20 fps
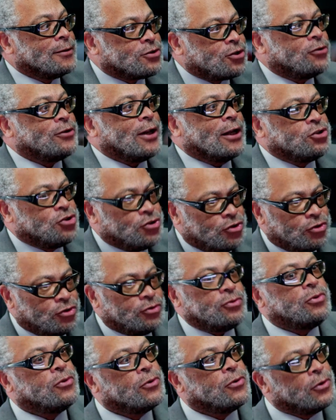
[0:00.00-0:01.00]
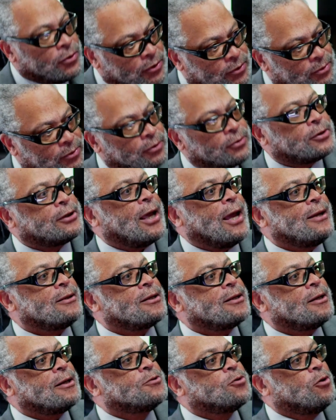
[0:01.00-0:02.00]
that you can't
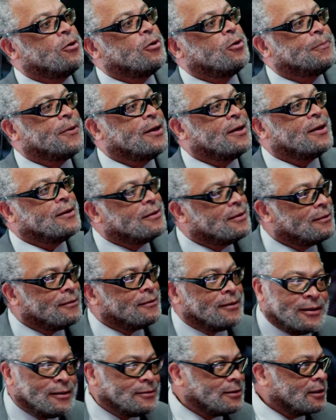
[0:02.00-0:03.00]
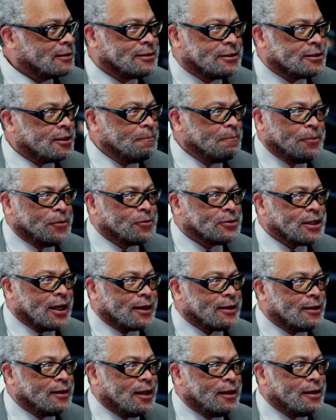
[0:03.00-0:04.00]
absorb it. It's a simple
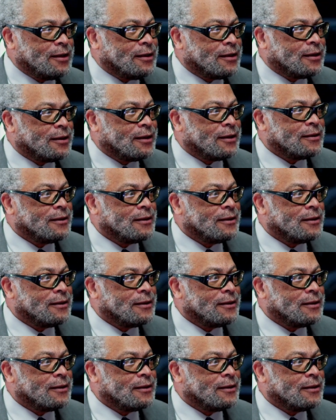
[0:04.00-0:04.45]
technique.